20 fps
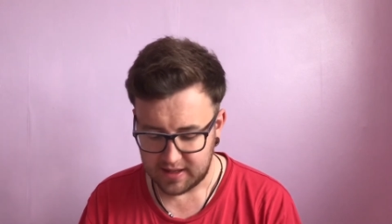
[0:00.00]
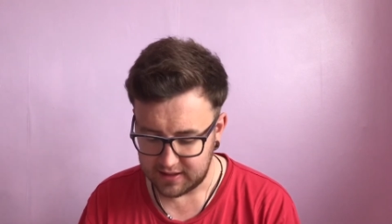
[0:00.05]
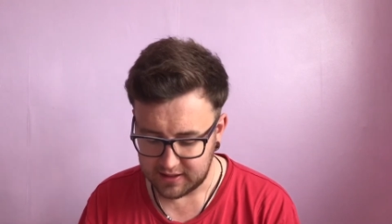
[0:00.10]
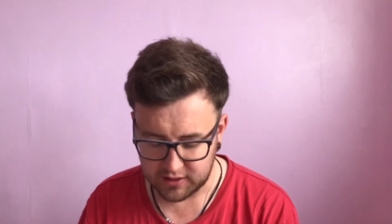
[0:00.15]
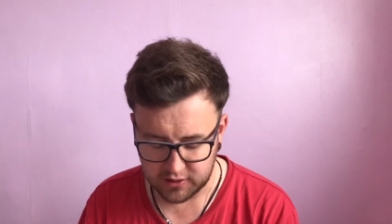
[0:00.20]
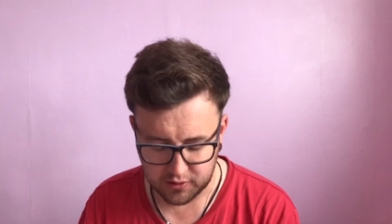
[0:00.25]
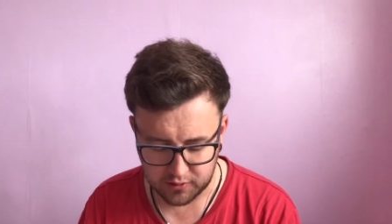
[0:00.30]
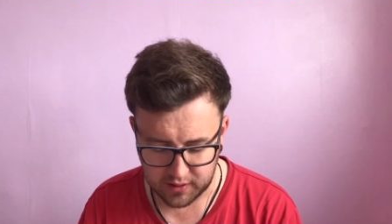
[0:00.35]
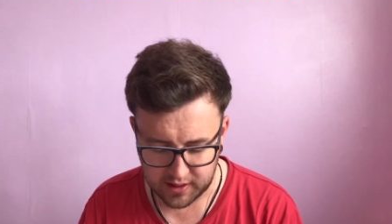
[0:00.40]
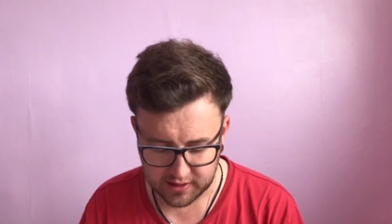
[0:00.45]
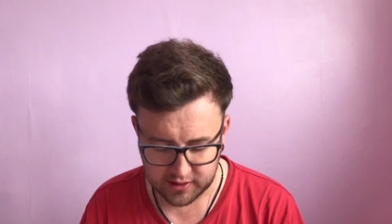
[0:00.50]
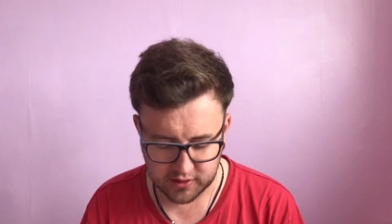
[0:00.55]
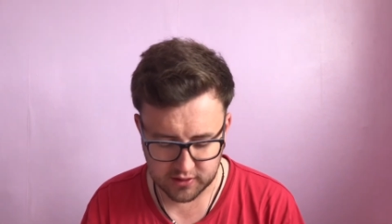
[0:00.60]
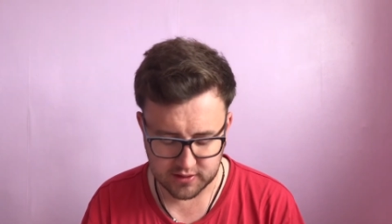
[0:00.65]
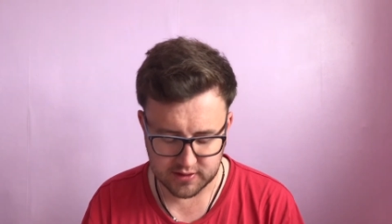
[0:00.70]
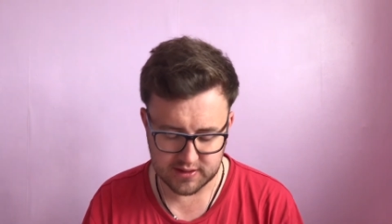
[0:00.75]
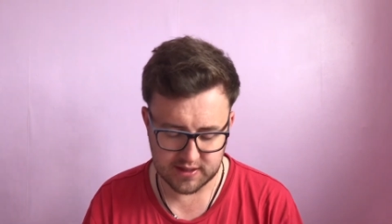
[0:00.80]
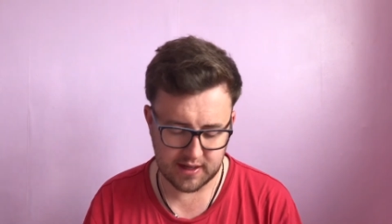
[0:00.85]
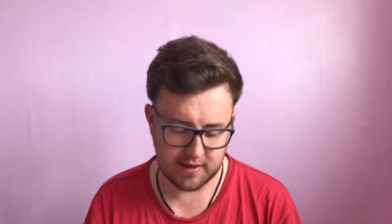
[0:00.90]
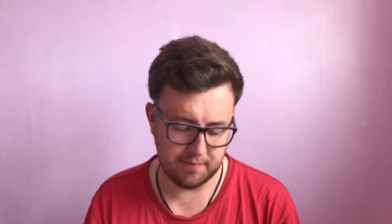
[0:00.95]
you know, I
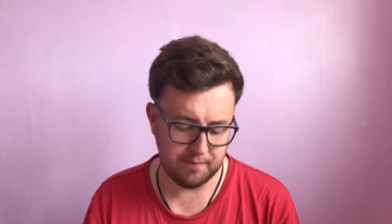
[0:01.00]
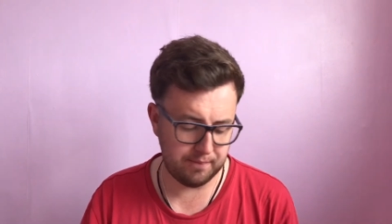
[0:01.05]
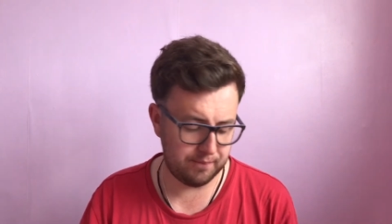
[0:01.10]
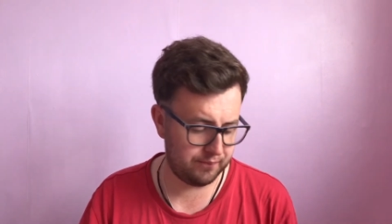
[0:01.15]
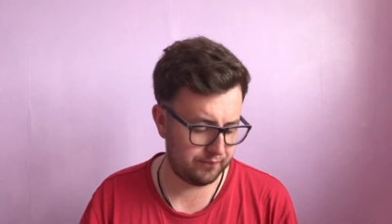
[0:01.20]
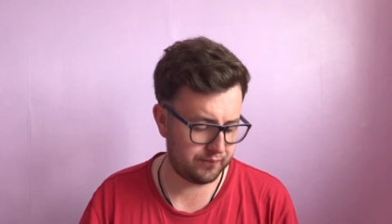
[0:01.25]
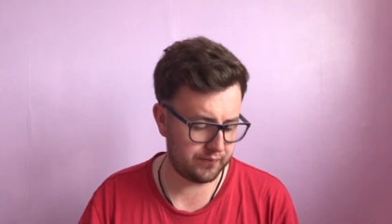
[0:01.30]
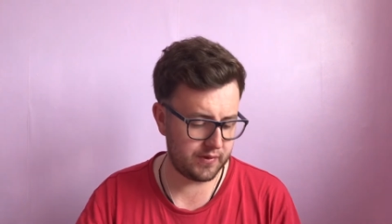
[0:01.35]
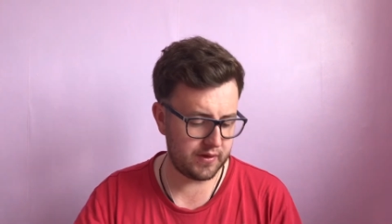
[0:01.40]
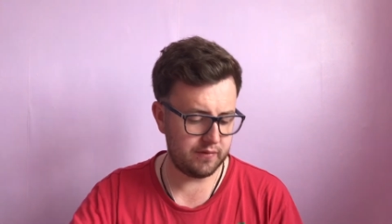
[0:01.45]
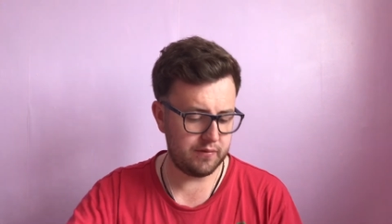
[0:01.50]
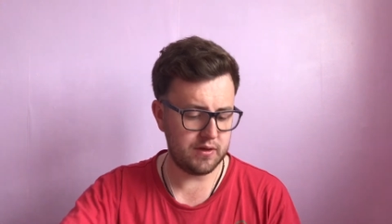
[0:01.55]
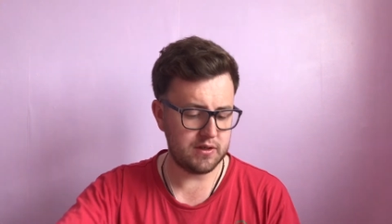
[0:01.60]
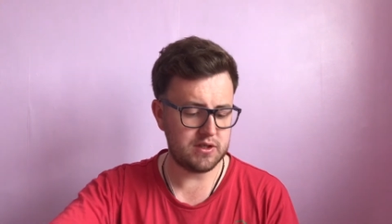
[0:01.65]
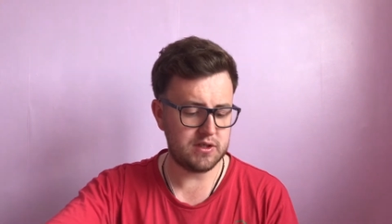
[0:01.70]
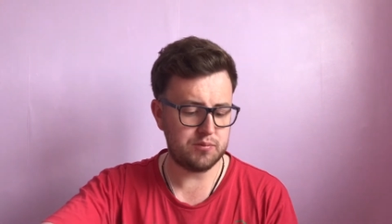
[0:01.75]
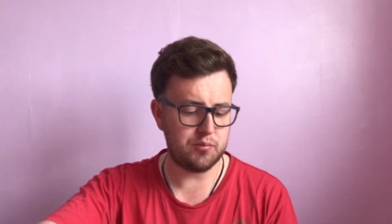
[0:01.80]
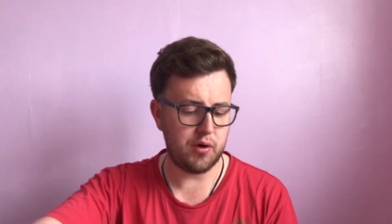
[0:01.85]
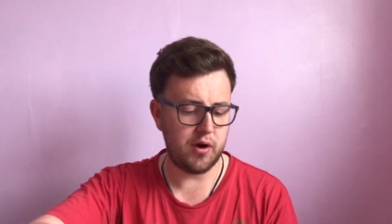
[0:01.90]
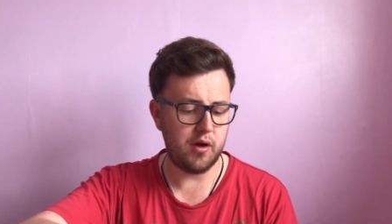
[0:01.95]
could, if I
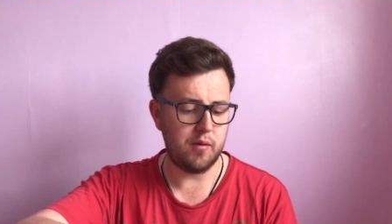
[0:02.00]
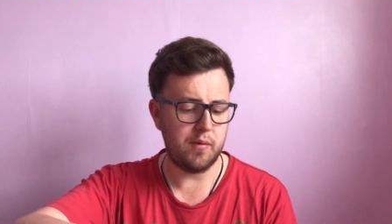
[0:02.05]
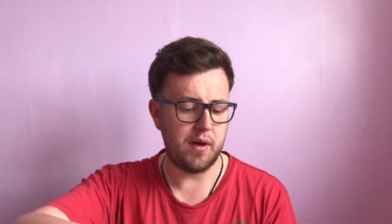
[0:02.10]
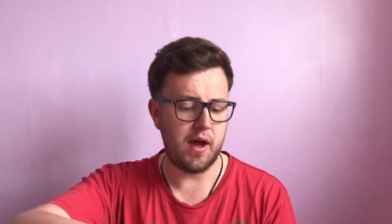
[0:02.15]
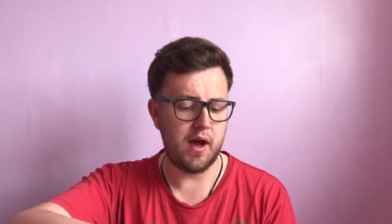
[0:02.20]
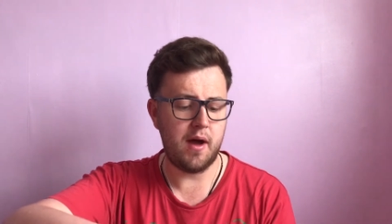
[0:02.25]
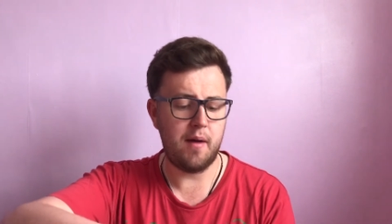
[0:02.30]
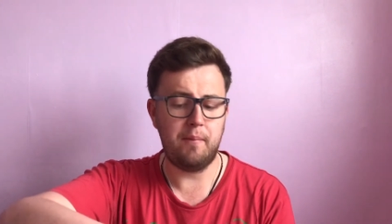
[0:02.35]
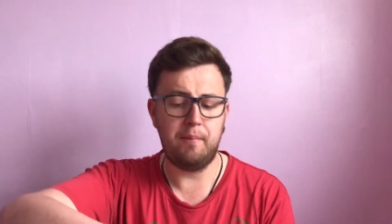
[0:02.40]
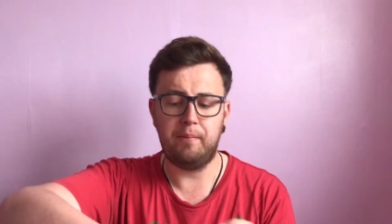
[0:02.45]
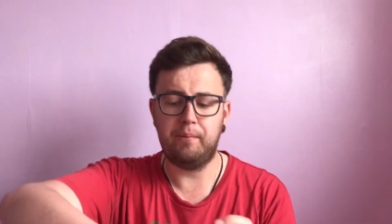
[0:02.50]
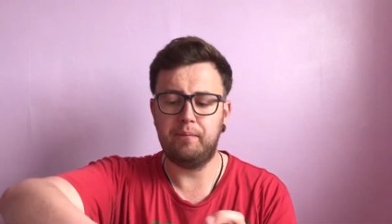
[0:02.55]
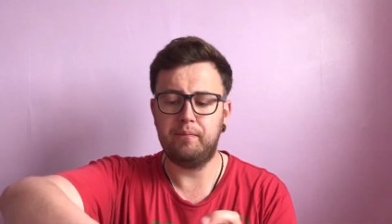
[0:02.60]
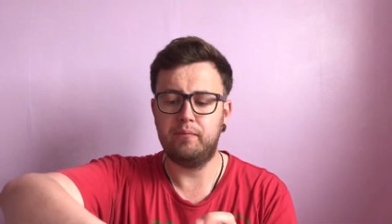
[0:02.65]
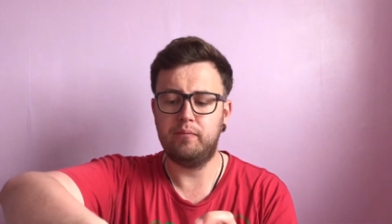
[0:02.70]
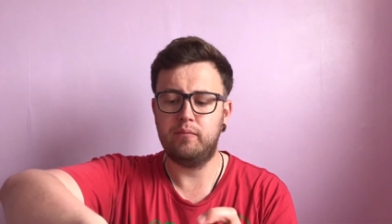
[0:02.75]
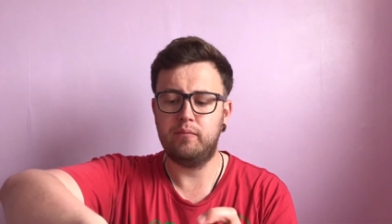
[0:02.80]
just spray it on my arm,